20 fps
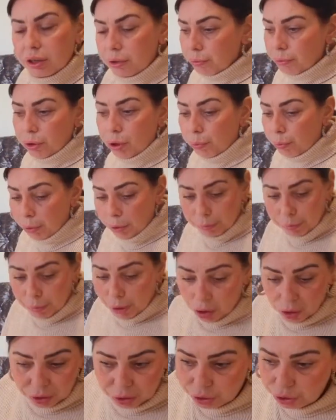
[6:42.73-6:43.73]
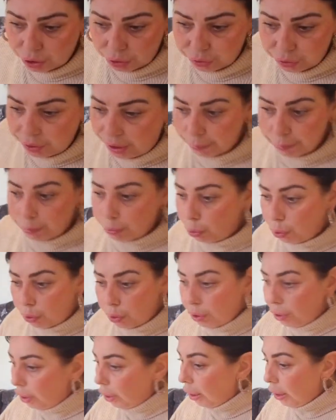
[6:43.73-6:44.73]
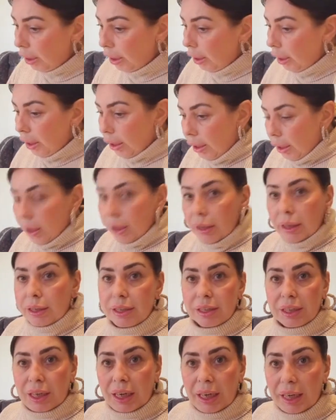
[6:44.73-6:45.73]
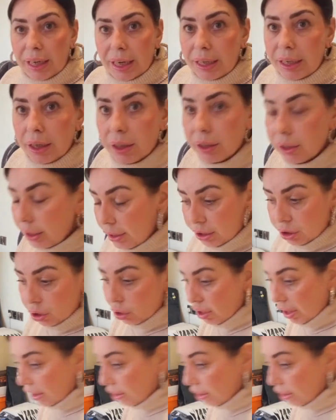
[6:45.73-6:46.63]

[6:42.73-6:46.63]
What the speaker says: a couple of marks on that, but it's clean. It just